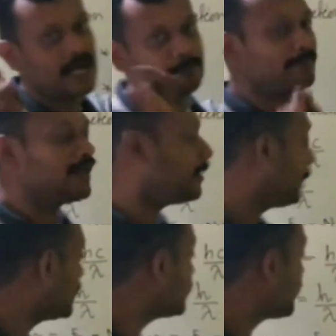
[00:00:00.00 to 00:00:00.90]
that
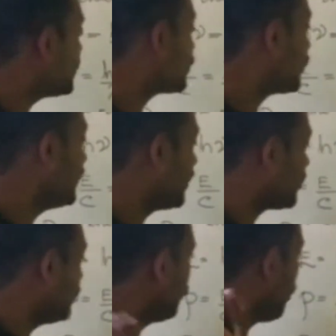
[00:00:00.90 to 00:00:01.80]
picture is clear
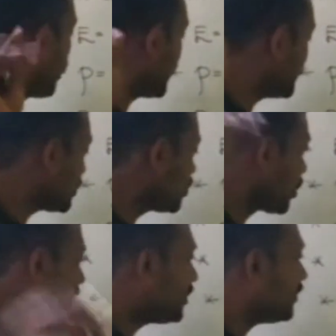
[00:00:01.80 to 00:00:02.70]
to you. Okay, just
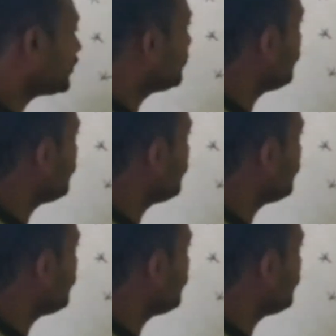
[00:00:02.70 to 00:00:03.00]
joking, nothing